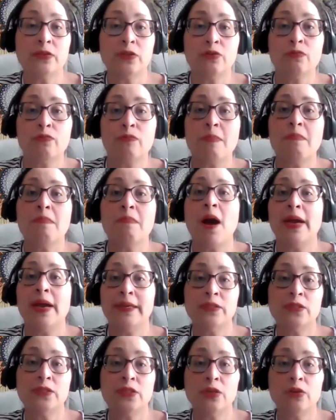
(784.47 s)
to
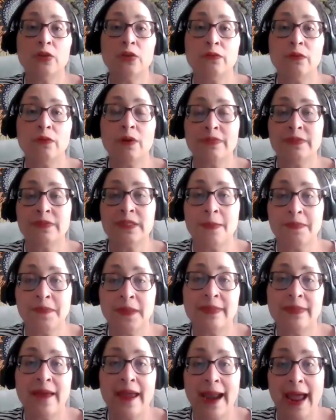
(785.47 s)
reminds you of
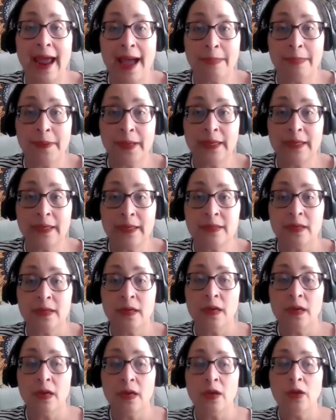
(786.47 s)
something that happened,
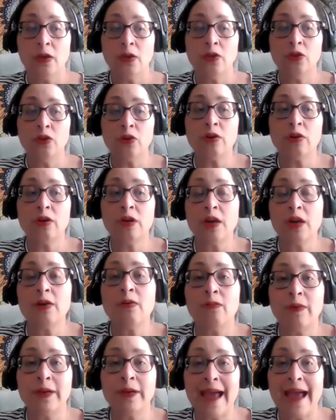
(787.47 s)
you're going to
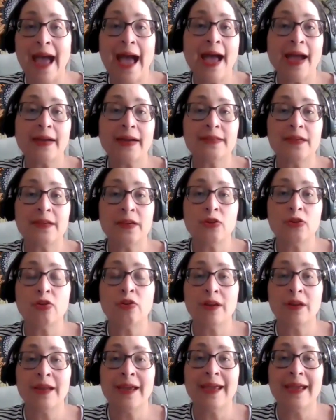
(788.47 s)
react and you're
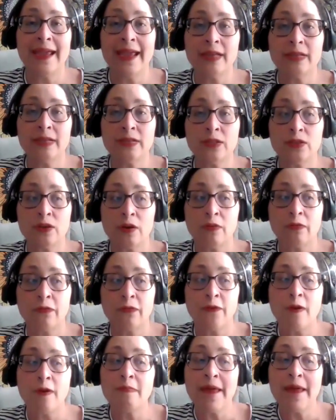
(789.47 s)
going to answer
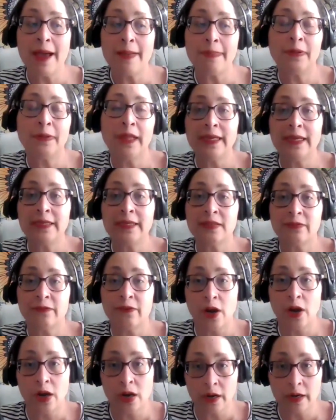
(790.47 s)
from that place of
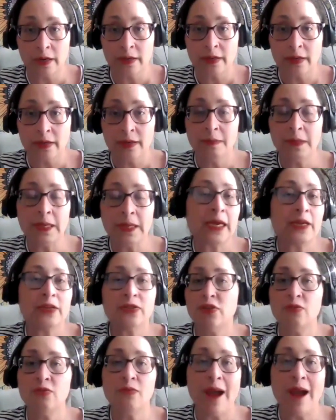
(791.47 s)
hurt because
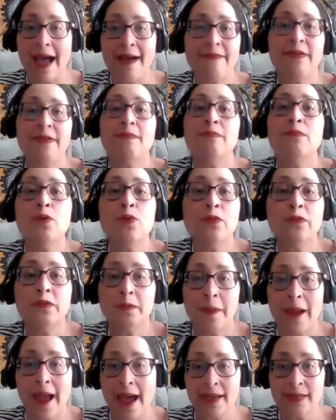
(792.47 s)
you haven't moved
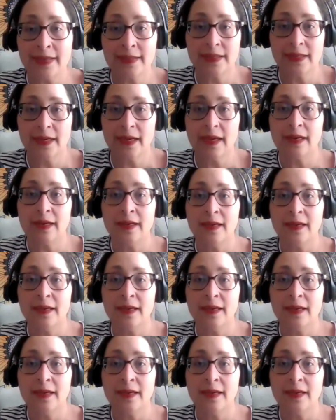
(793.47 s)
past it.